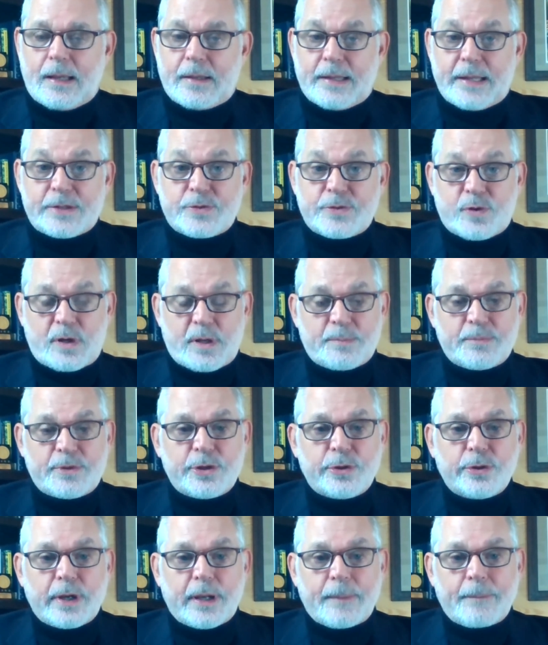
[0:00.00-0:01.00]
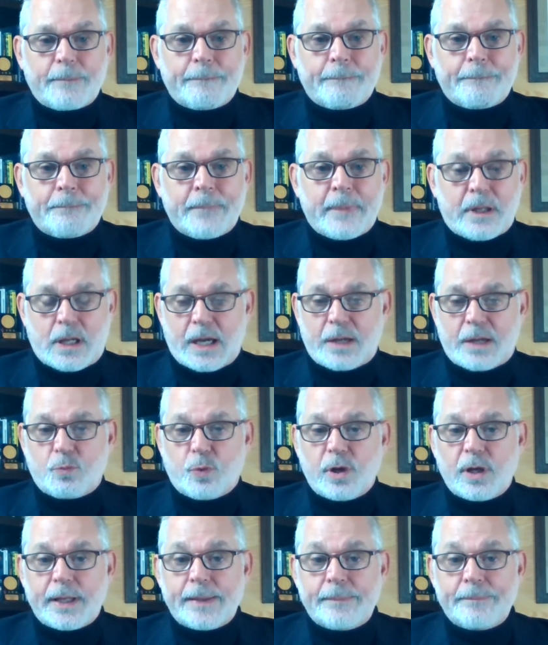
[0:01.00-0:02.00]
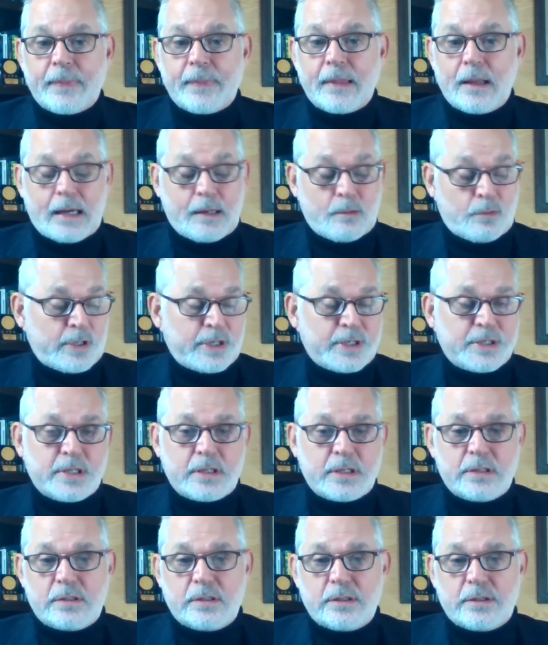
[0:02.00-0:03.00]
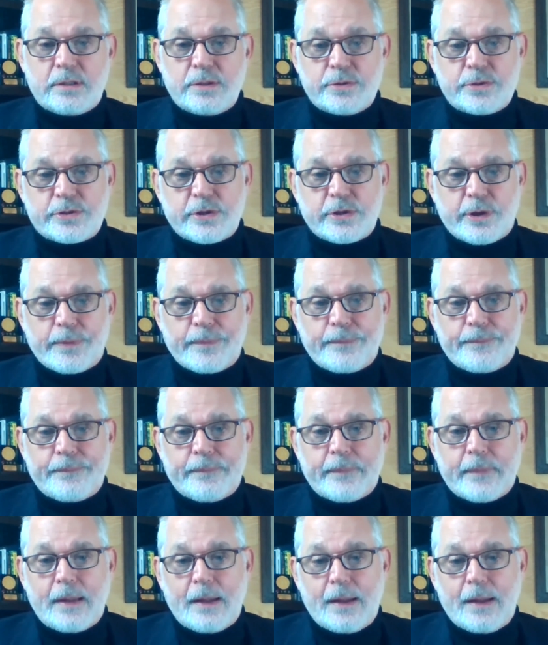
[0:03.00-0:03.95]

And that's what I'm doing. God willing, I will continue to do so.